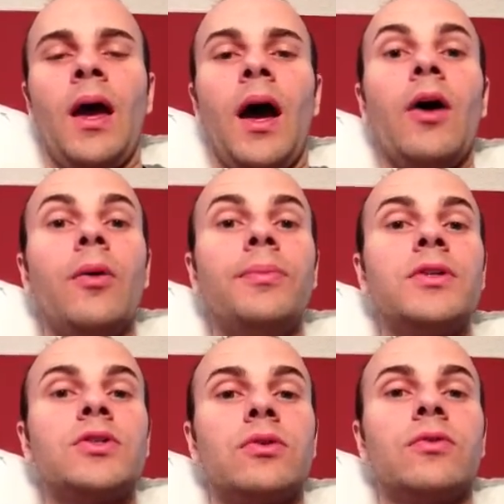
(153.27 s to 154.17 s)
I hope
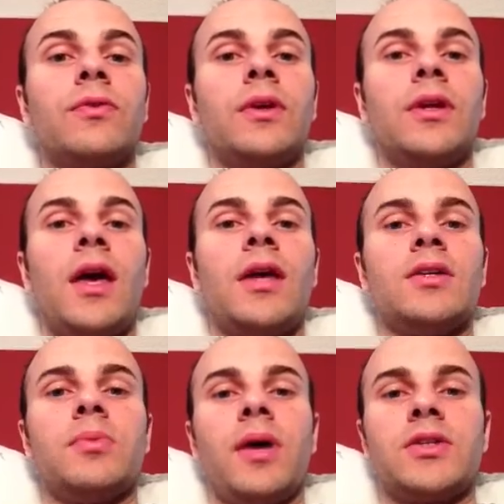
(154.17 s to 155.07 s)
this truth for today
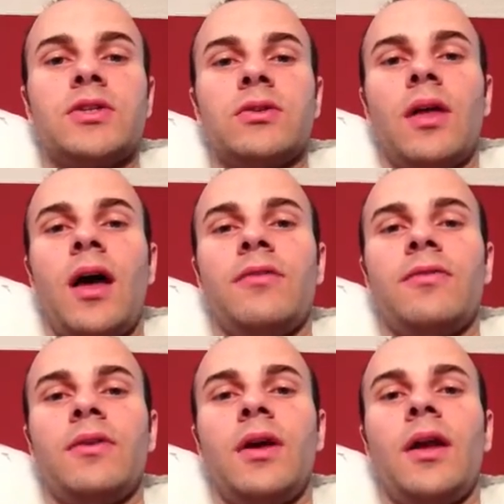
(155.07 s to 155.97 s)
has blessed your
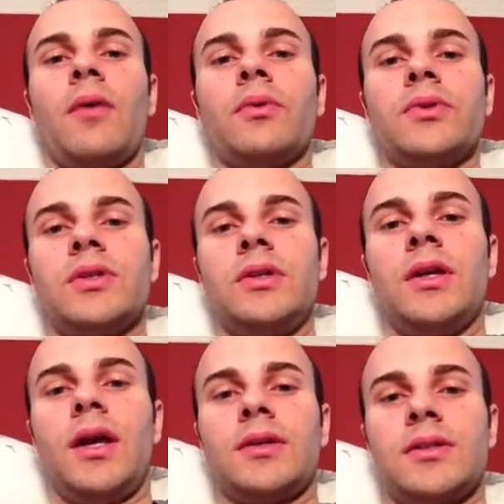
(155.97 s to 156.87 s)
life, and I will see you
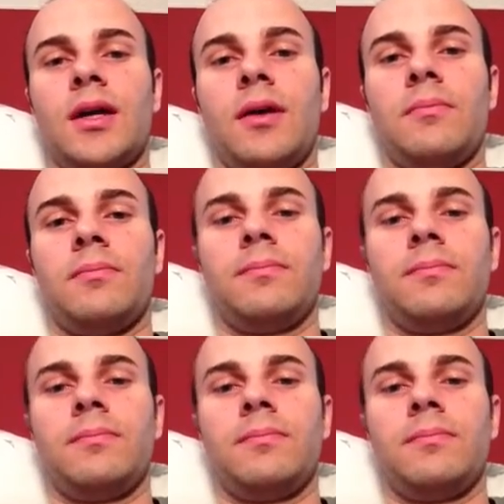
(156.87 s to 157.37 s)
next time.